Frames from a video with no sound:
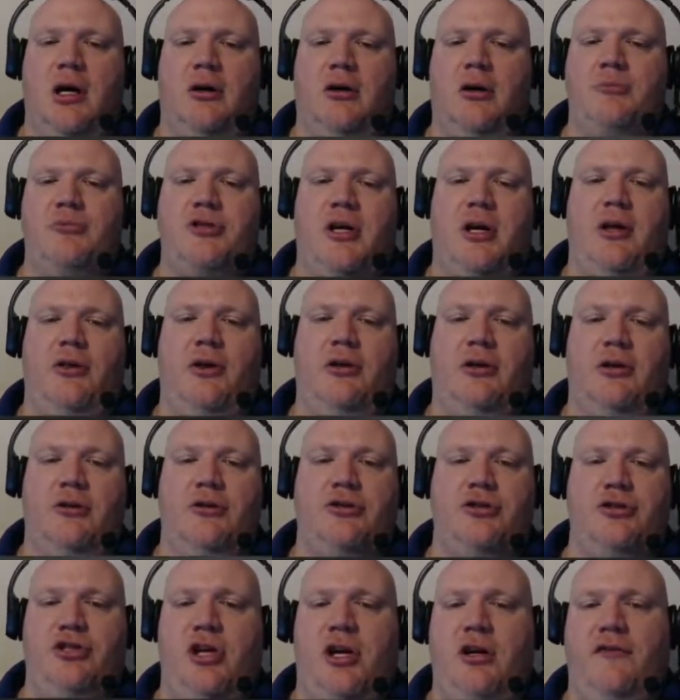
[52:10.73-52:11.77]
Grum said that there's
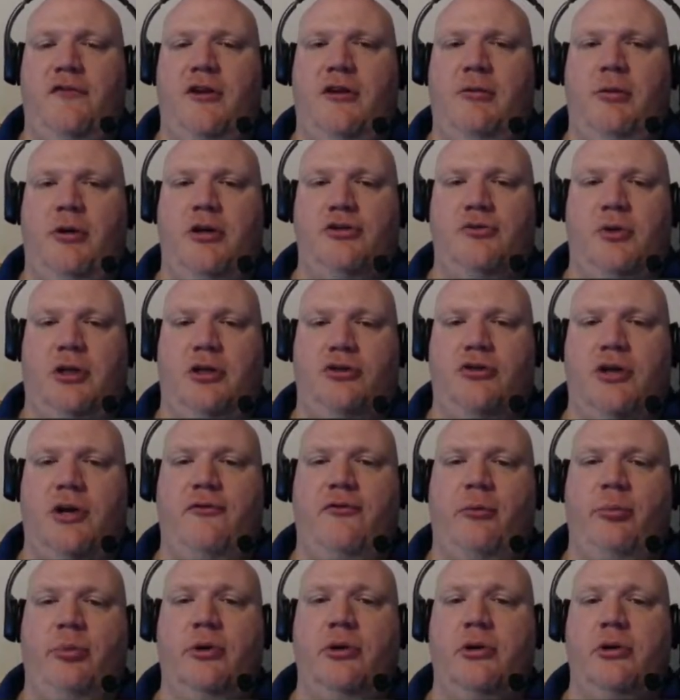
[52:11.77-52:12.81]
enchanting available because we could trade
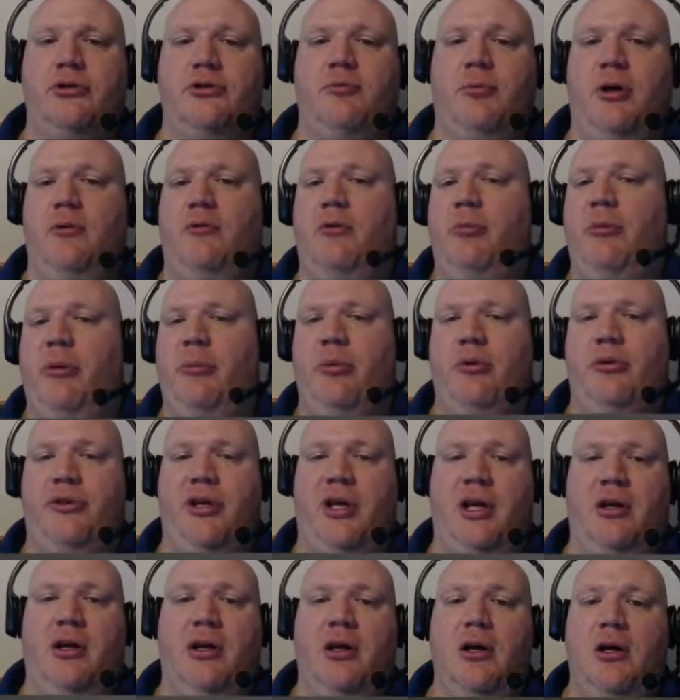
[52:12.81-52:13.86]
for books, but remember that